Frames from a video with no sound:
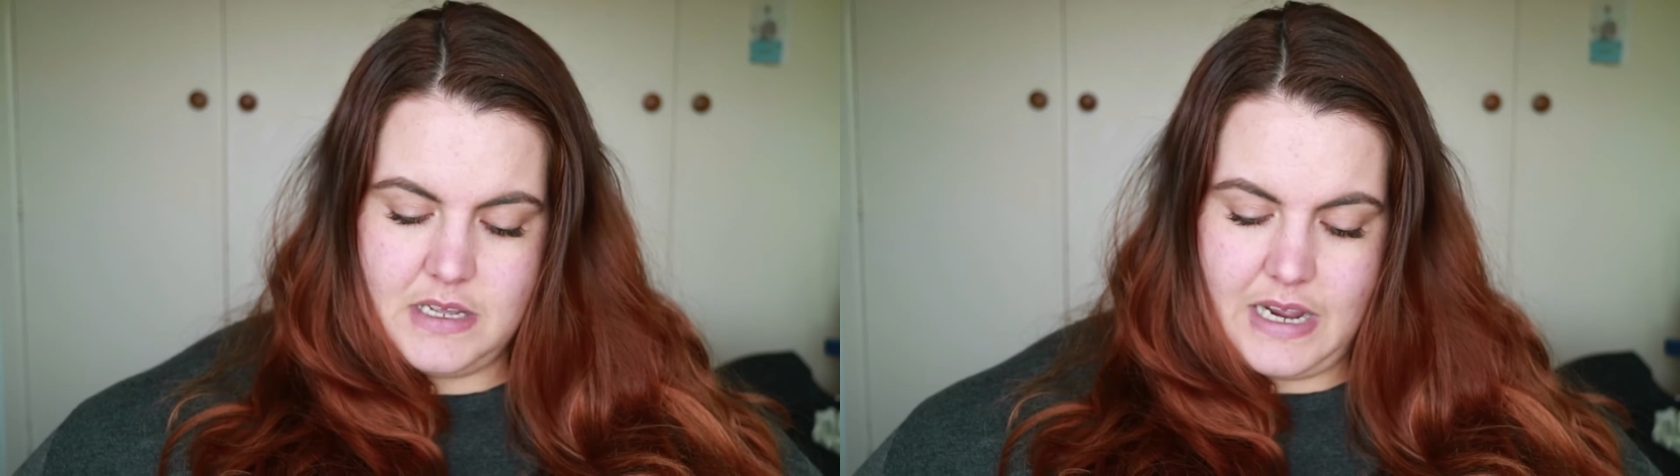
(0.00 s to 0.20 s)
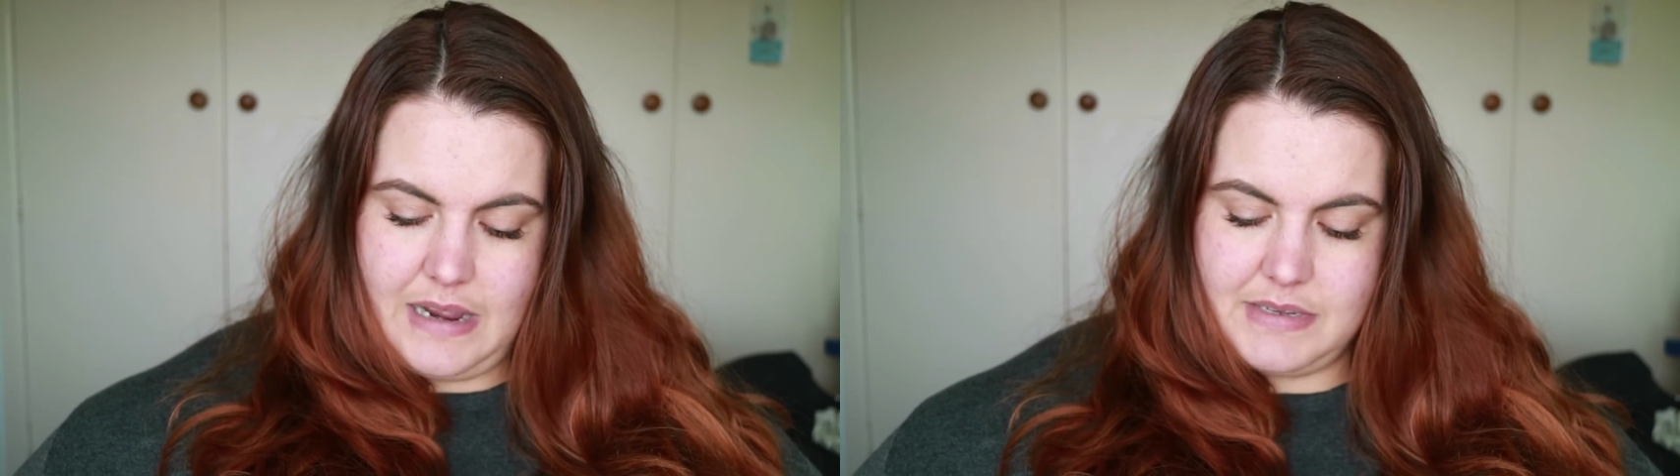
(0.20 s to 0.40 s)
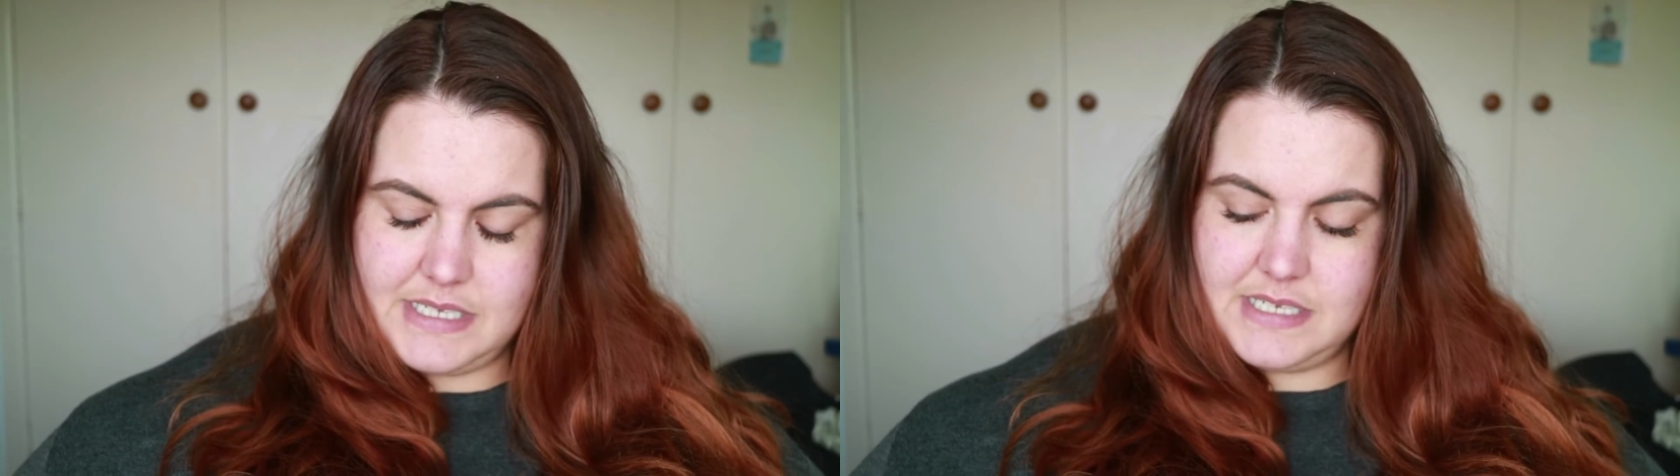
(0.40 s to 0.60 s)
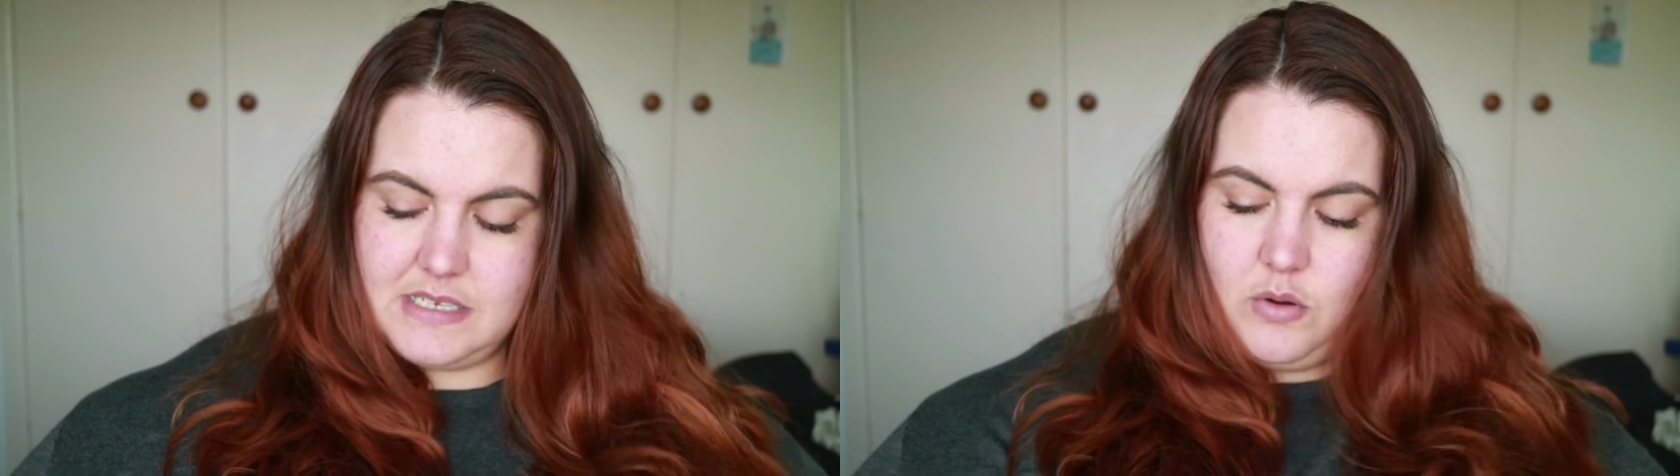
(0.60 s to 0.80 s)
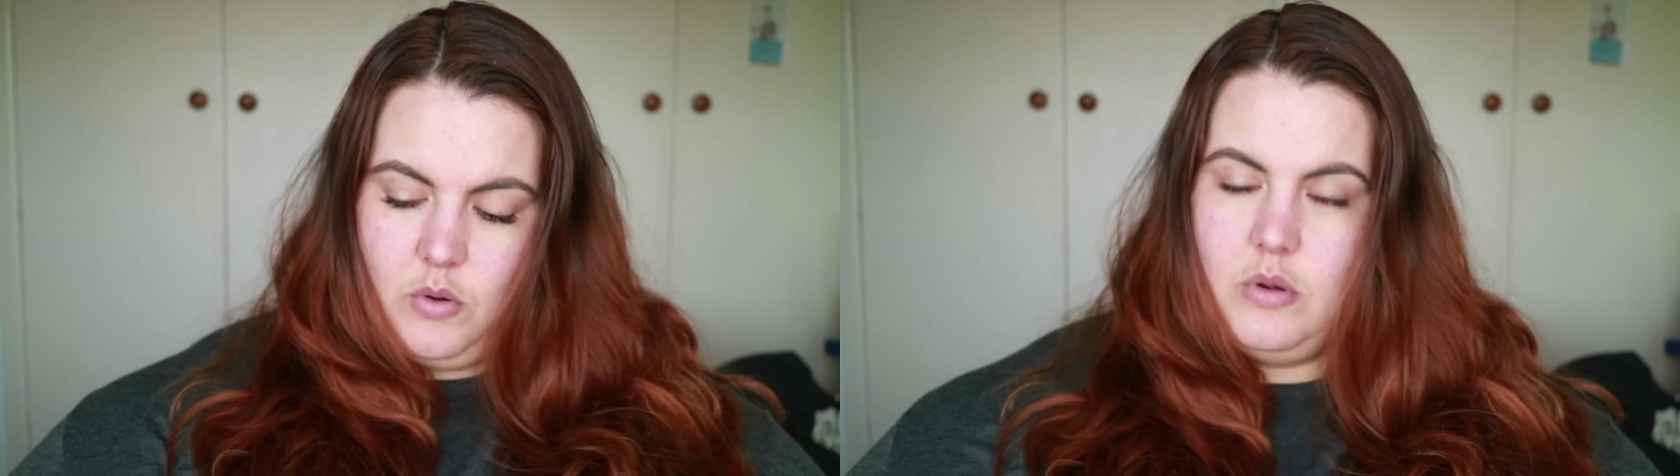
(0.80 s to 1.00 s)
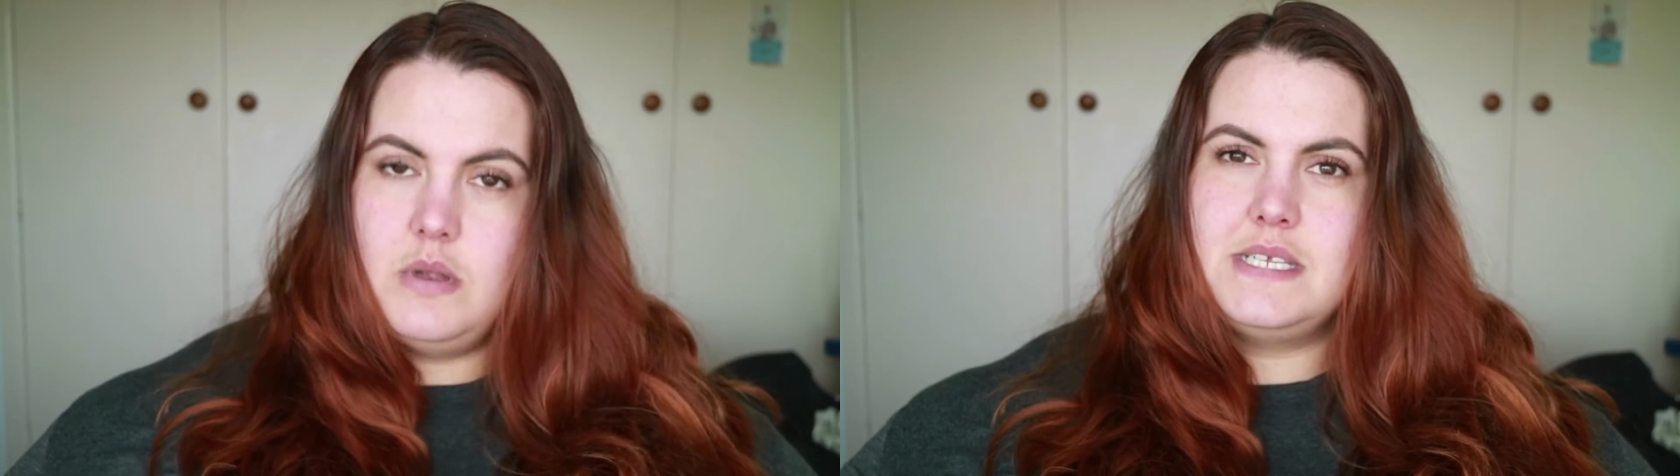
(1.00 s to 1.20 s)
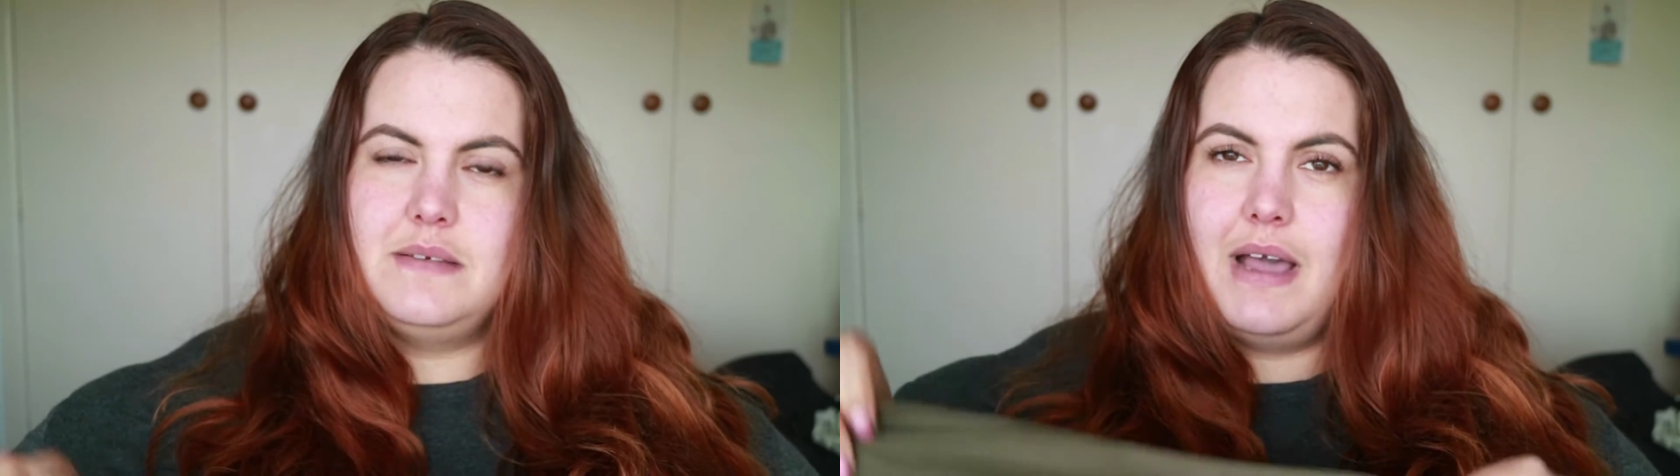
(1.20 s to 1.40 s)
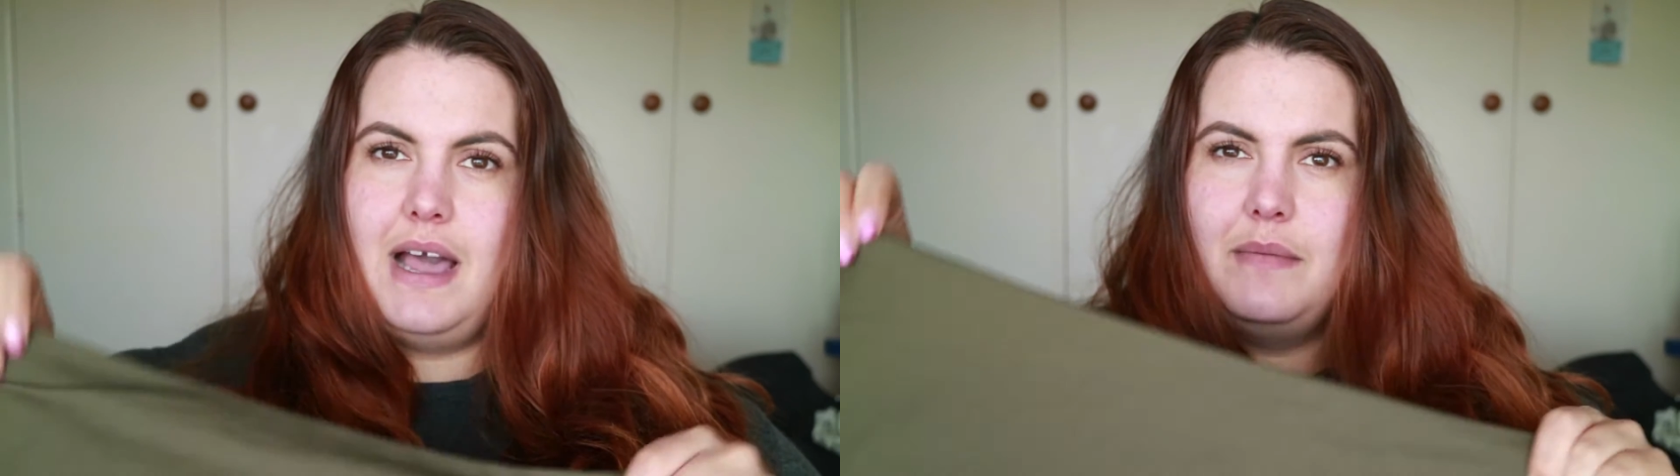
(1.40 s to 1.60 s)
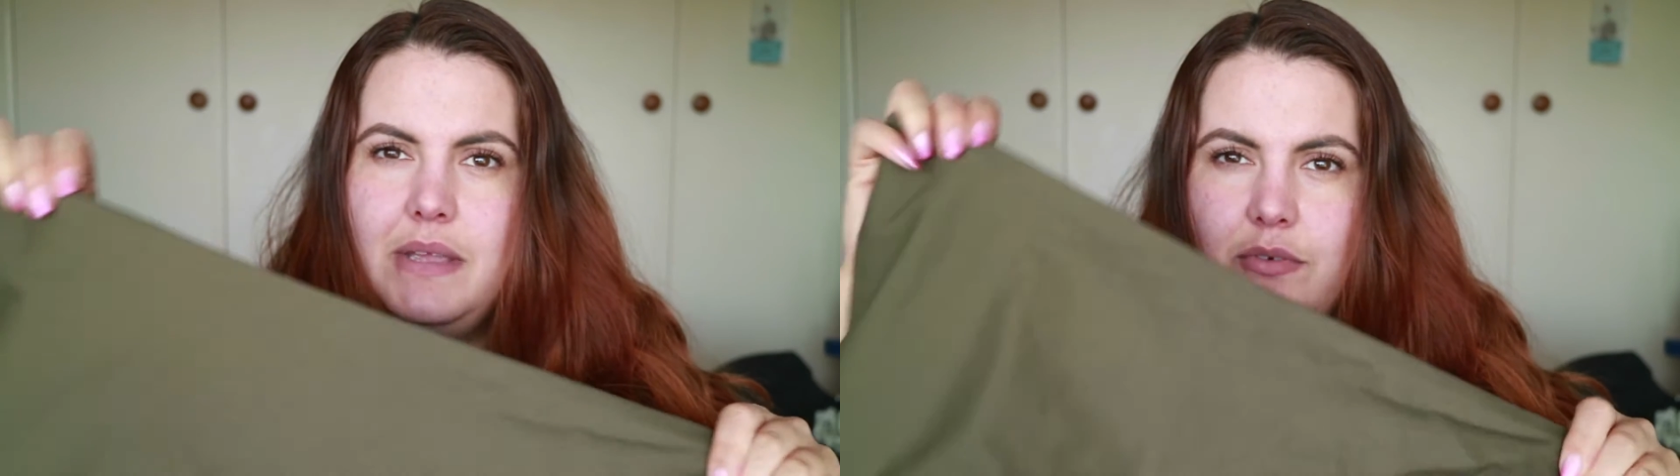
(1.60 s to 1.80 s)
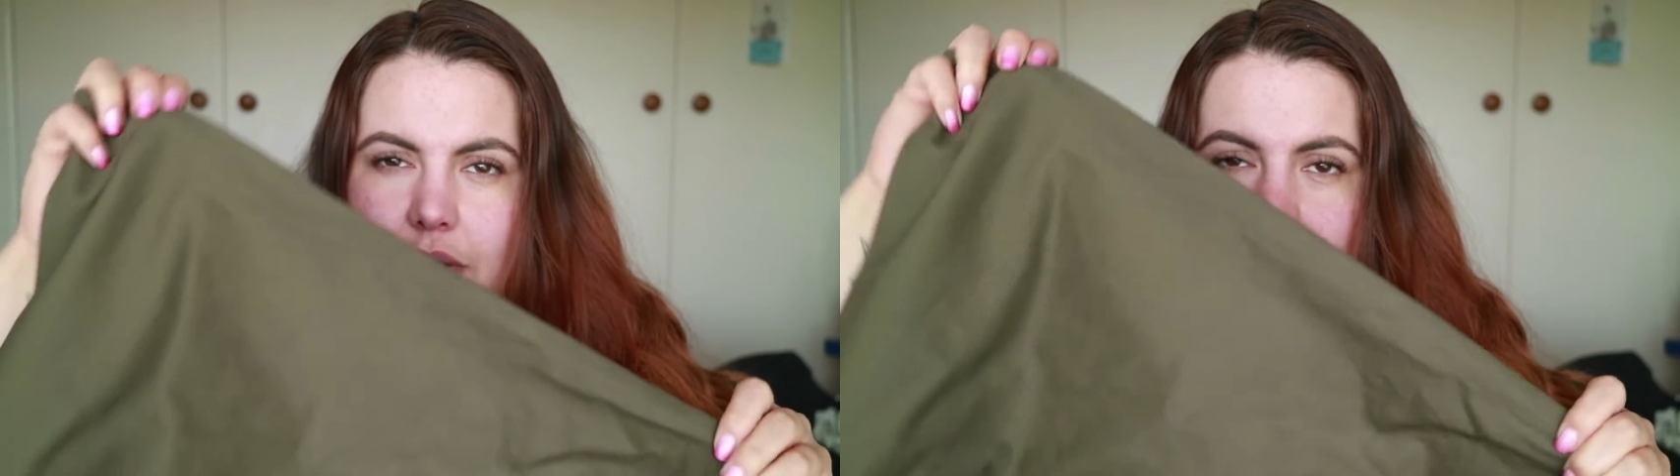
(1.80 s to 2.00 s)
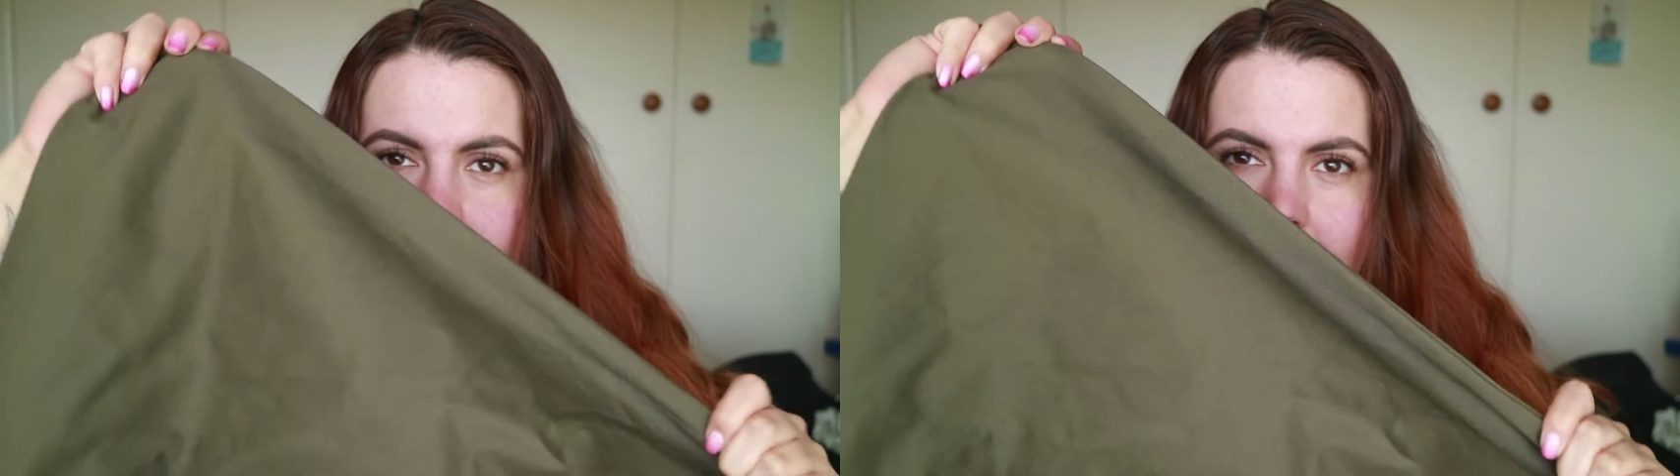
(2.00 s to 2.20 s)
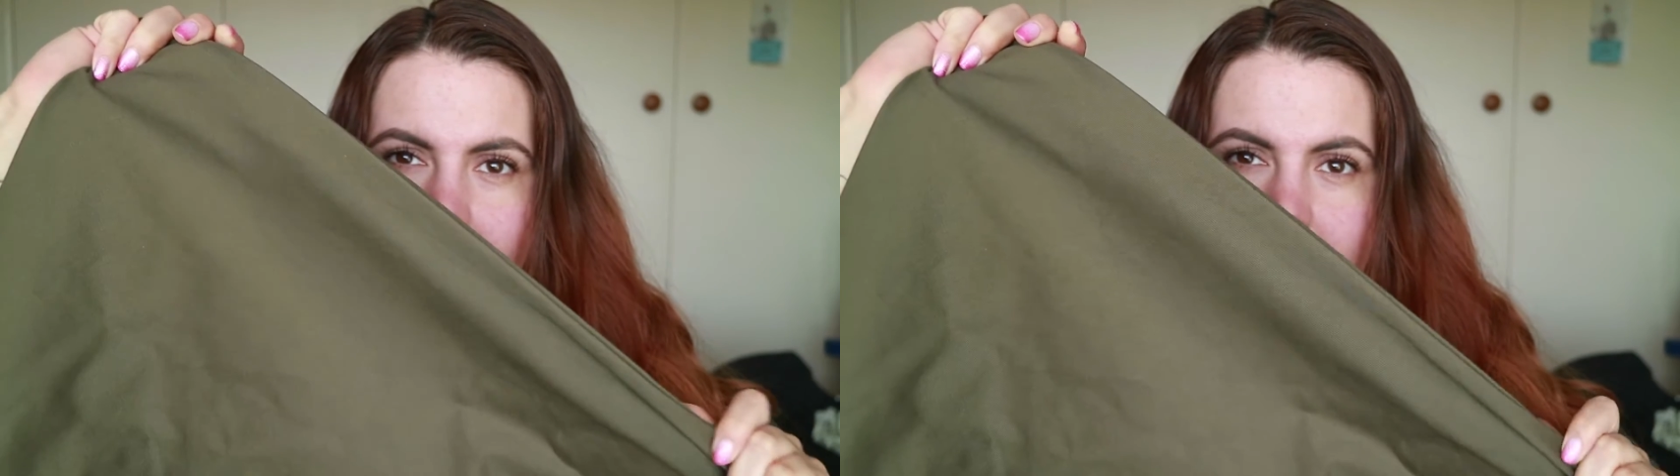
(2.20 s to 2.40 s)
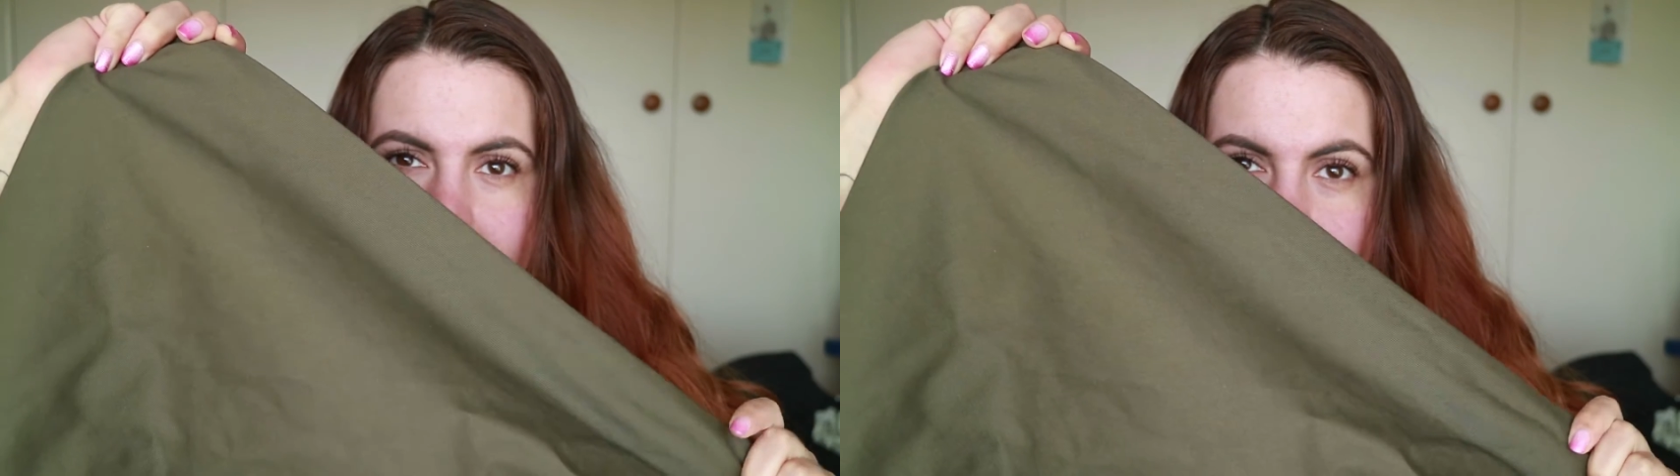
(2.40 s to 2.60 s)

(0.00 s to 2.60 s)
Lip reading: It's this awesome army green colour.